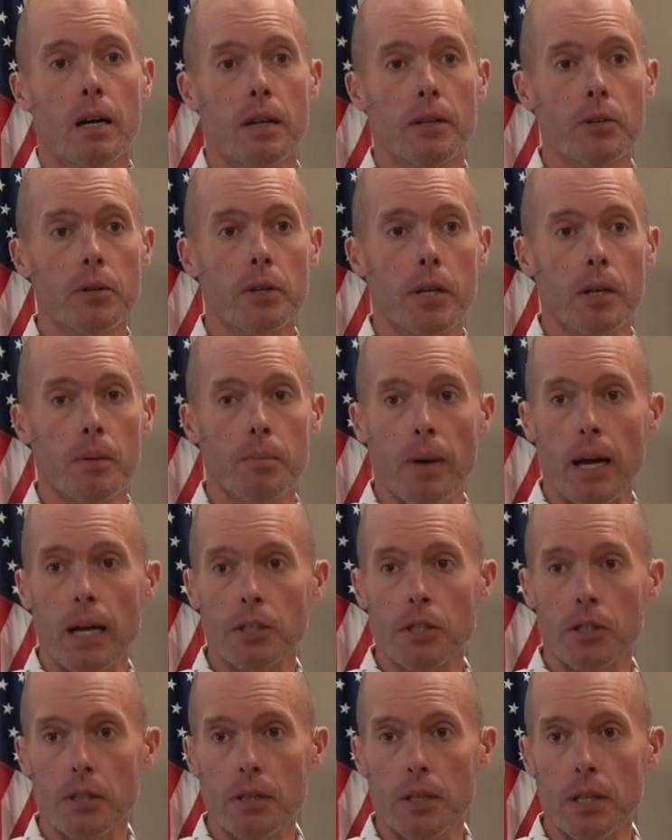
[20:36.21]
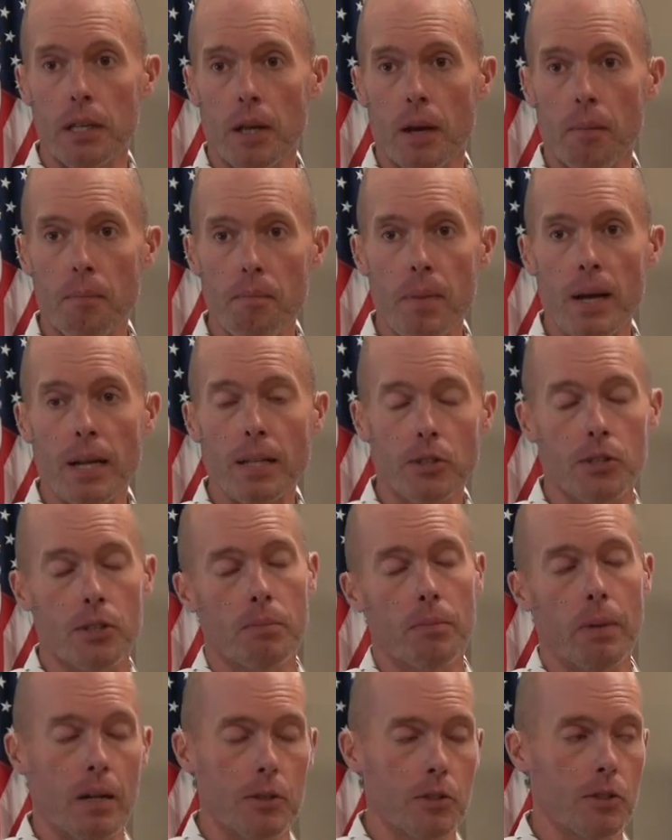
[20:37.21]
You can imagine the immense
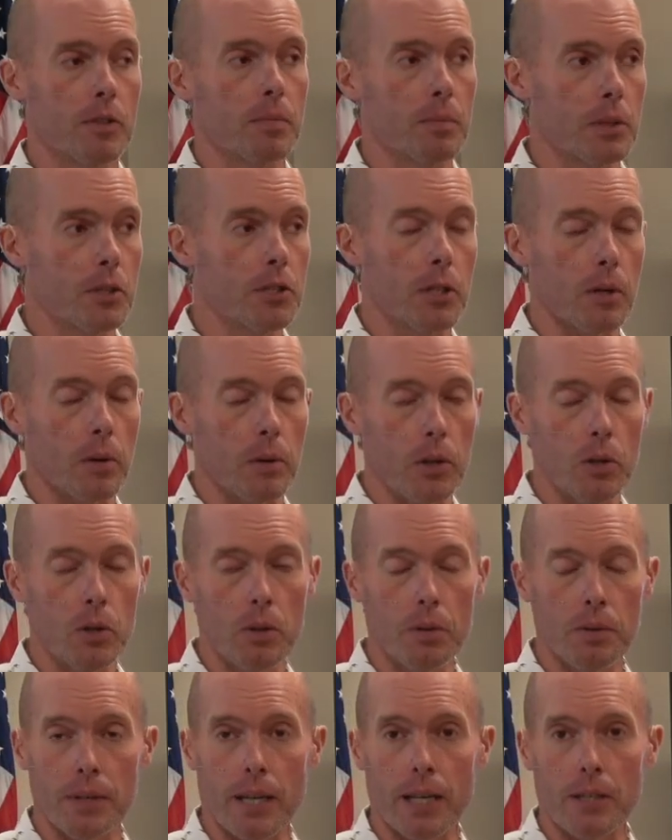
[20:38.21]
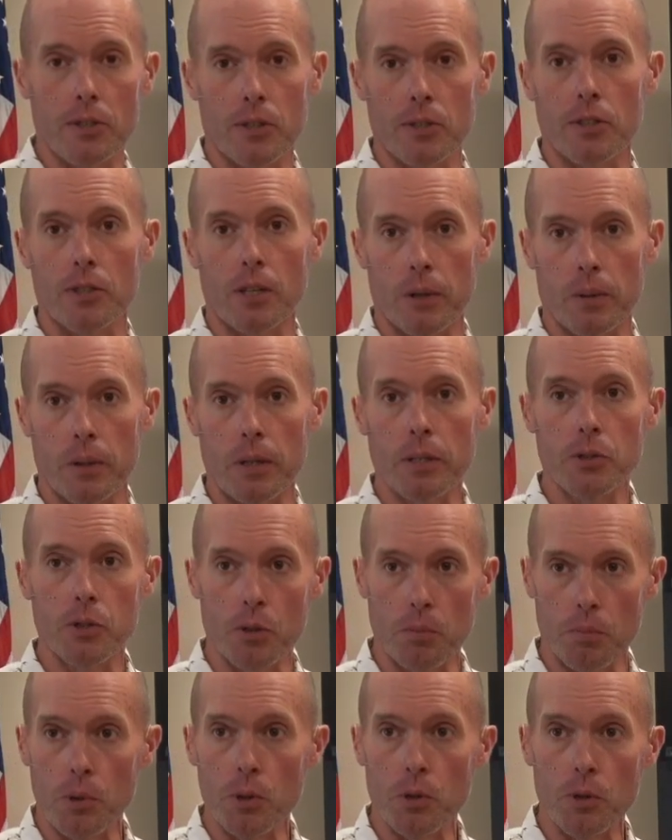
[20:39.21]
amounts of material necessary
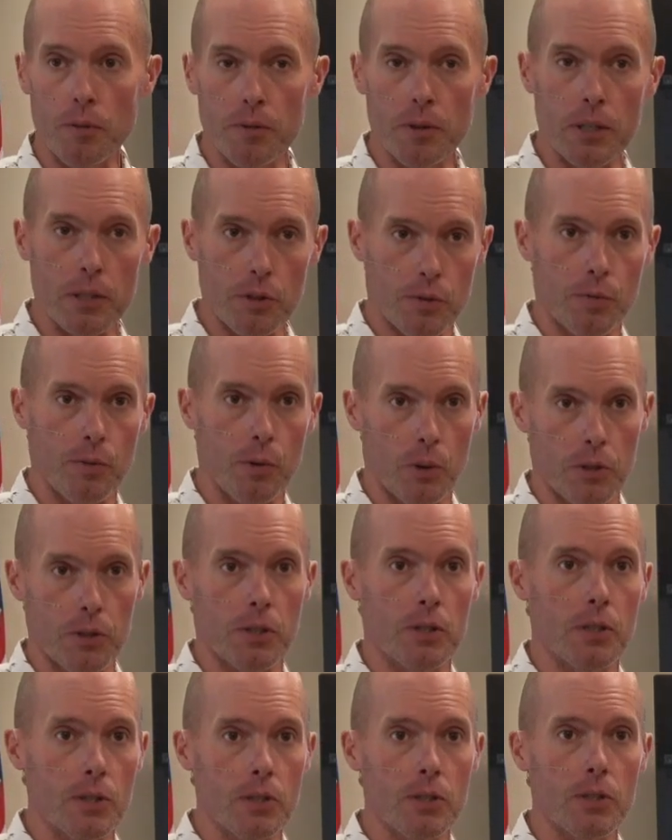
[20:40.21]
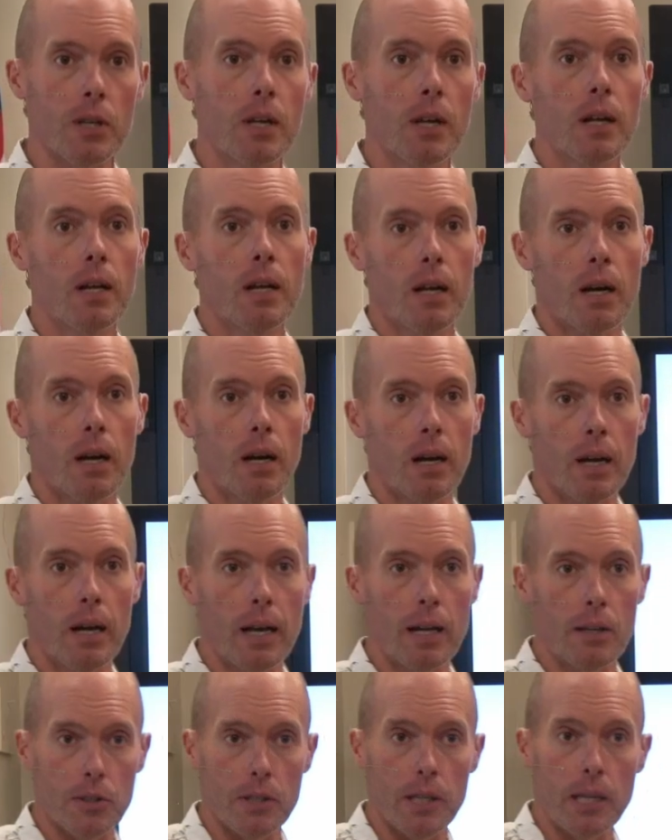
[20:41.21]
to move these forces
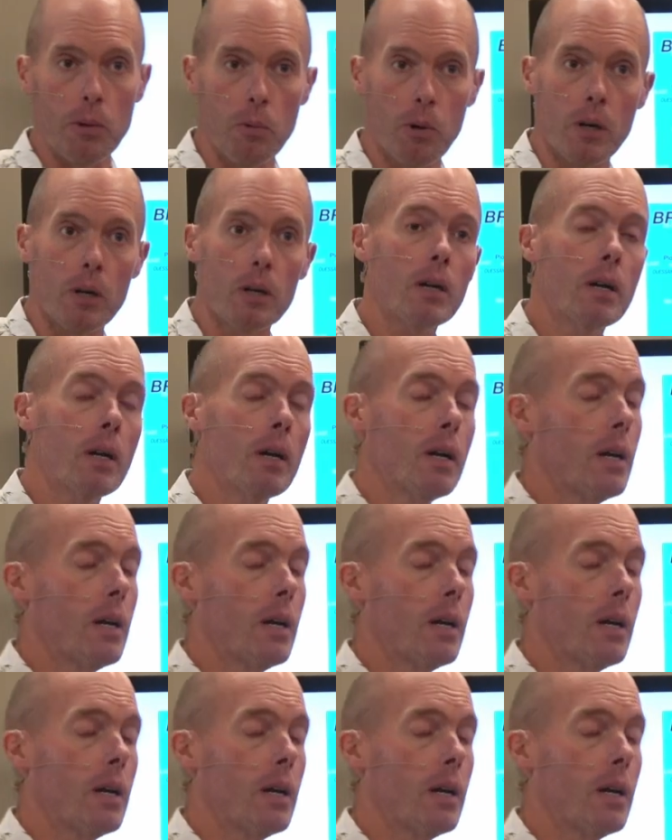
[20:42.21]
as they were.